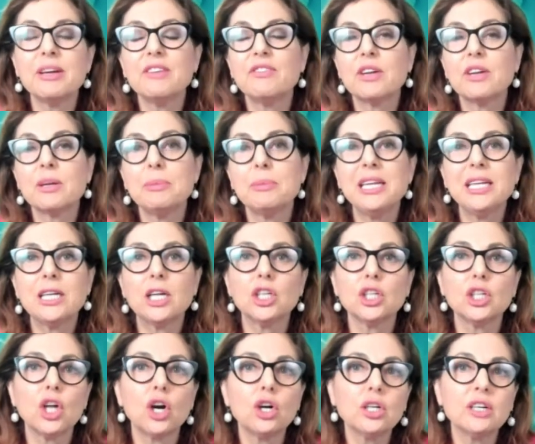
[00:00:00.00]
If it had been a
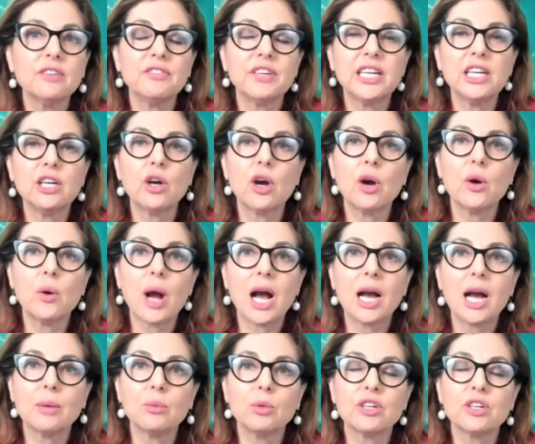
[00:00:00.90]
longer video,
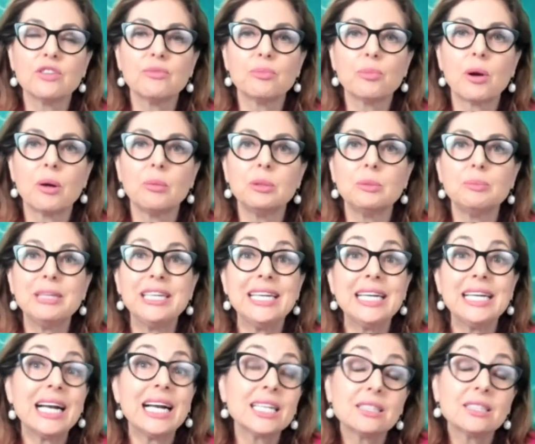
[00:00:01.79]
I would have
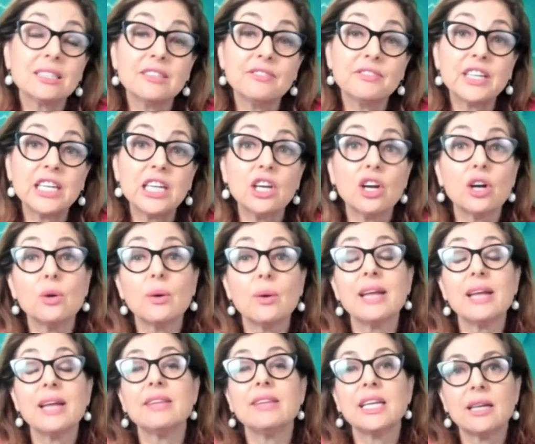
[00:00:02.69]
probably cut the video
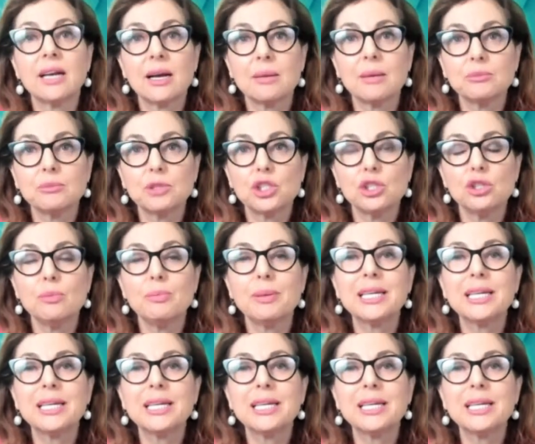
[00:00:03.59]
and then come to you.